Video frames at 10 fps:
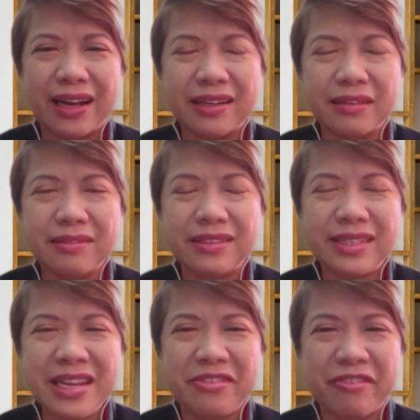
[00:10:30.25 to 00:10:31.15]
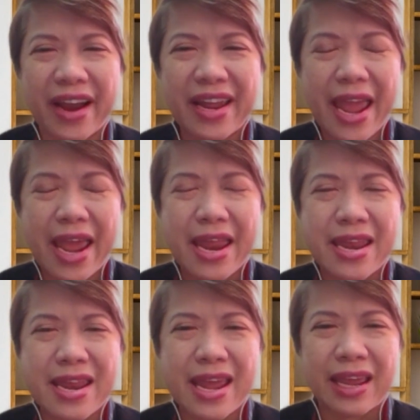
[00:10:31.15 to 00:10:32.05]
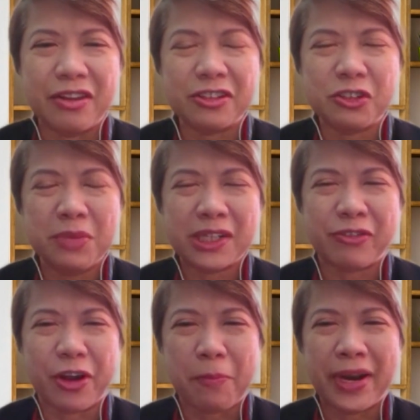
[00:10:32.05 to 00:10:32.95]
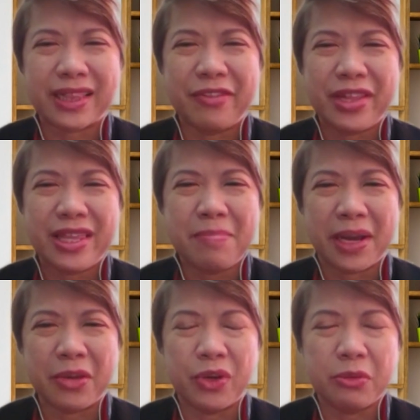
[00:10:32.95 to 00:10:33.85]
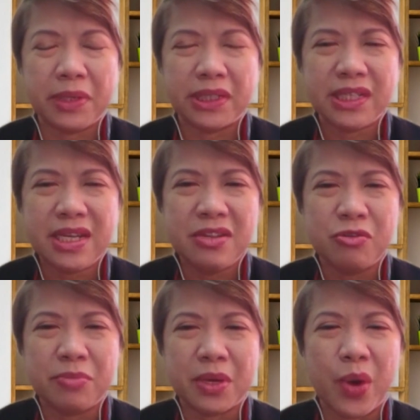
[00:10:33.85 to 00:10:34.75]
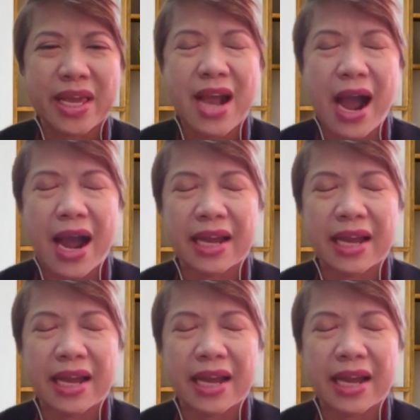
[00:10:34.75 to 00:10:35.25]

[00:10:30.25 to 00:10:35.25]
seen, right, and not so much for your productivity, but you want to be seen to be working hard.